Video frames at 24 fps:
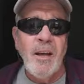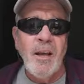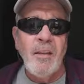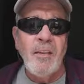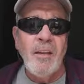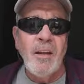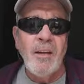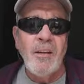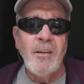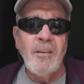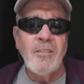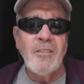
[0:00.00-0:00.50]

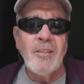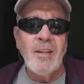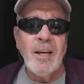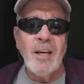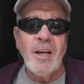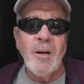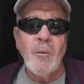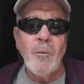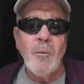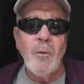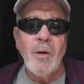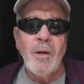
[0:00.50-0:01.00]
Then the
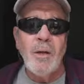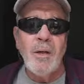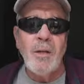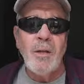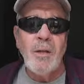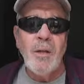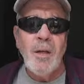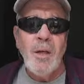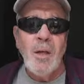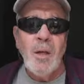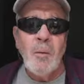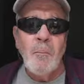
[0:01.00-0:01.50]
second one
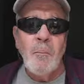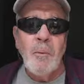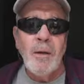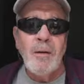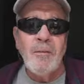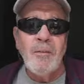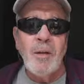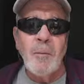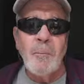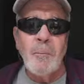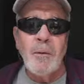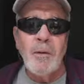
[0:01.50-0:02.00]

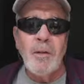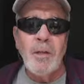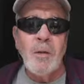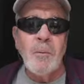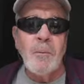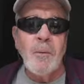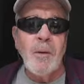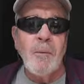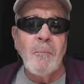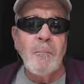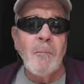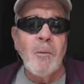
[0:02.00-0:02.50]
picks up a little
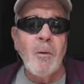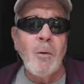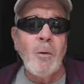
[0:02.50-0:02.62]
bit